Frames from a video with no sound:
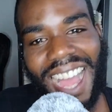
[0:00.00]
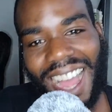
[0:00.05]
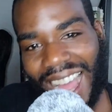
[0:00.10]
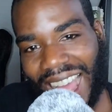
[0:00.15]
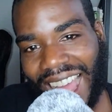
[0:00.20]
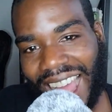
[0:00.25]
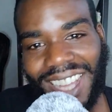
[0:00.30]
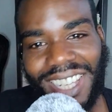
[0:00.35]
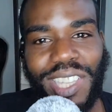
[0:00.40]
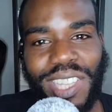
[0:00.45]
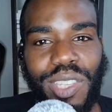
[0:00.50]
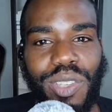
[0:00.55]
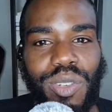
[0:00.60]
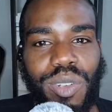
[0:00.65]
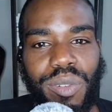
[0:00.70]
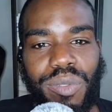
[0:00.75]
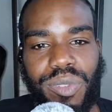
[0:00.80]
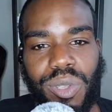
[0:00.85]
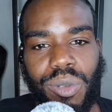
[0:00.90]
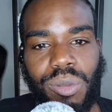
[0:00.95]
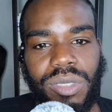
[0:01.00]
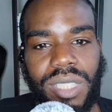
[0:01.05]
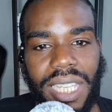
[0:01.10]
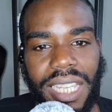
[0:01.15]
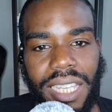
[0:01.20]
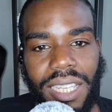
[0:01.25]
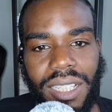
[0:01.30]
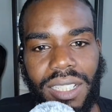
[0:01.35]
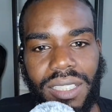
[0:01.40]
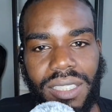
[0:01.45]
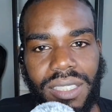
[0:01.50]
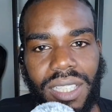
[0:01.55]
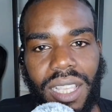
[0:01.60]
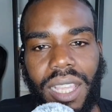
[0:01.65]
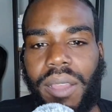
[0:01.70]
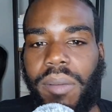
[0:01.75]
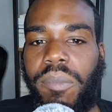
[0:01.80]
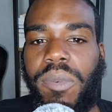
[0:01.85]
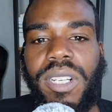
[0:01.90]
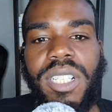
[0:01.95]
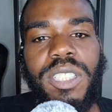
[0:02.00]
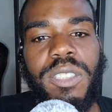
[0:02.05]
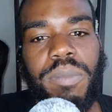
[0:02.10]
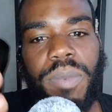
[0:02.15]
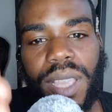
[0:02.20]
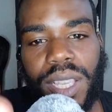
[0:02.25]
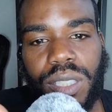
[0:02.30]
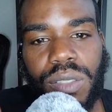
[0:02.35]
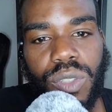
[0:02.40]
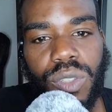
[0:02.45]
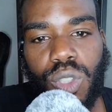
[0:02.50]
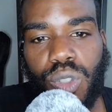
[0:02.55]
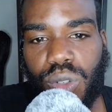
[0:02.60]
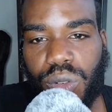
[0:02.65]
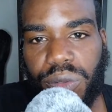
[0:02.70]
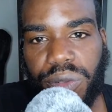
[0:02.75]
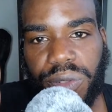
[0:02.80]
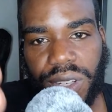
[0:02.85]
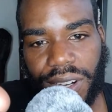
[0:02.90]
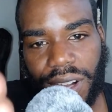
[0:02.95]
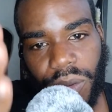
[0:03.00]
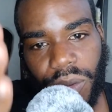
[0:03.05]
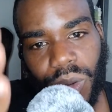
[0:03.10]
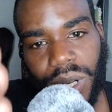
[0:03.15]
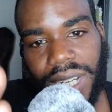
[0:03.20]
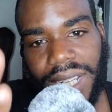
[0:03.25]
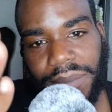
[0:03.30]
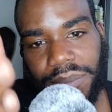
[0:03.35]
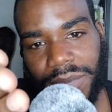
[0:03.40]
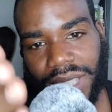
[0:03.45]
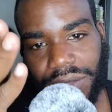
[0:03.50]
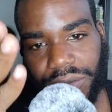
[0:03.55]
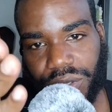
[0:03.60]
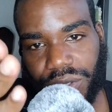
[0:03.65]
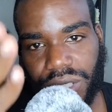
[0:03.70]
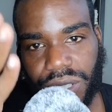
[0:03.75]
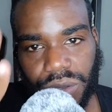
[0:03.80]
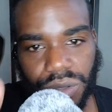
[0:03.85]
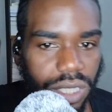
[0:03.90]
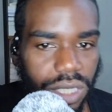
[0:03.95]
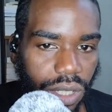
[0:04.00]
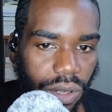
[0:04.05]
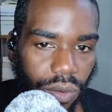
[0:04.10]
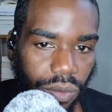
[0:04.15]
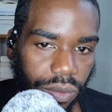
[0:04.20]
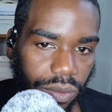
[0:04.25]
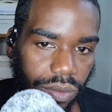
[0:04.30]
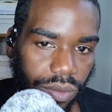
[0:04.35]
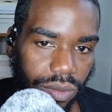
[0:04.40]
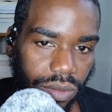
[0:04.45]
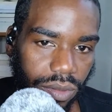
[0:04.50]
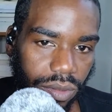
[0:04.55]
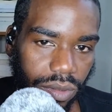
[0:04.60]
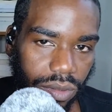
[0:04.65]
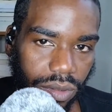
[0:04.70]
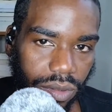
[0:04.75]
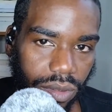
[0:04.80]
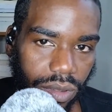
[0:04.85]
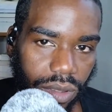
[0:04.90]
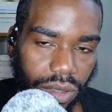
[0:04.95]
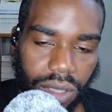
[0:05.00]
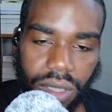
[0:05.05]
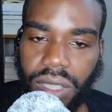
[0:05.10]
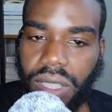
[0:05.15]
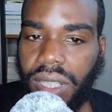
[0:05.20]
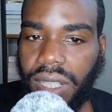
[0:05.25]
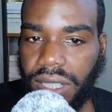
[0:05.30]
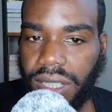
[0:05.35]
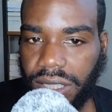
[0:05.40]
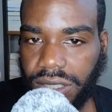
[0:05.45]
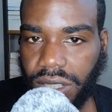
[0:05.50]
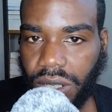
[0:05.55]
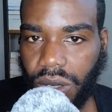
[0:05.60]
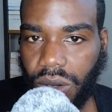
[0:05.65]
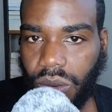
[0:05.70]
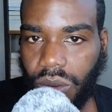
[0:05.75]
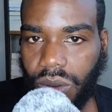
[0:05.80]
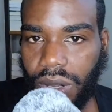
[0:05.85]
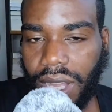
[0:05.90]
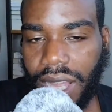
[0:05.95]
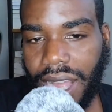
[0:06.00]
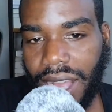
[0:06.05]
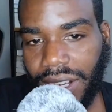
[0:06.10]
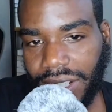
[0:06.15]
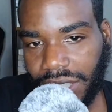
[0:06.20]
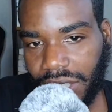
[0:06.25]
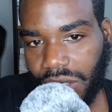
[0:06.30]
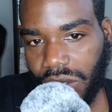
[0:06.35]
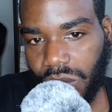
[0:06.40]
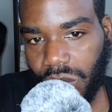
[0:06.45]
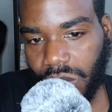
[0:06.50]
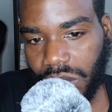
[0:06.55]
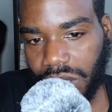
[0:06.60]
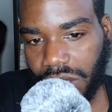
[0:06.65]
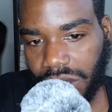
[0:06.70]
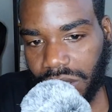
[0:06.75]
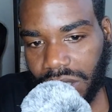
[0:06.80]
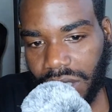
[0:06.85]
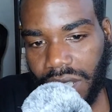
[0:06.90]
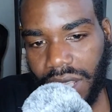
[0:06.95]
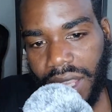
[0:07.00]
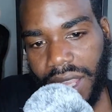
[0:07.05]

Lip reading: I'll give you a few things, but it's best for you to figure out what it means for yourself. So I'll give you this.